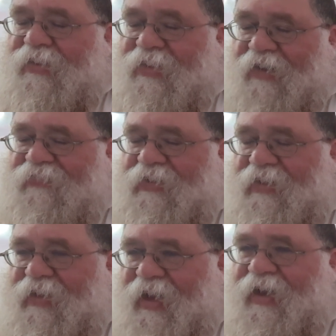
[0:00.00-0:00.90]

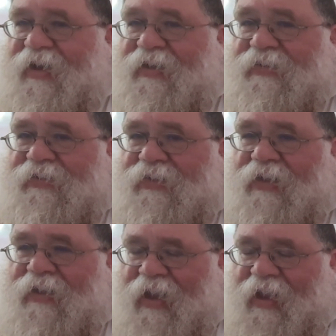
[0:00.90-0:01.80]
Nevertheless,
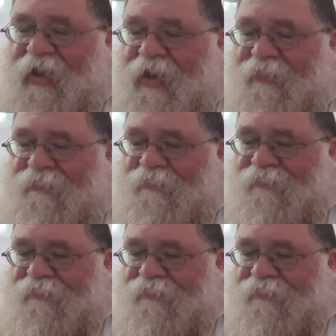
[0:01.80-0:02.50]
the name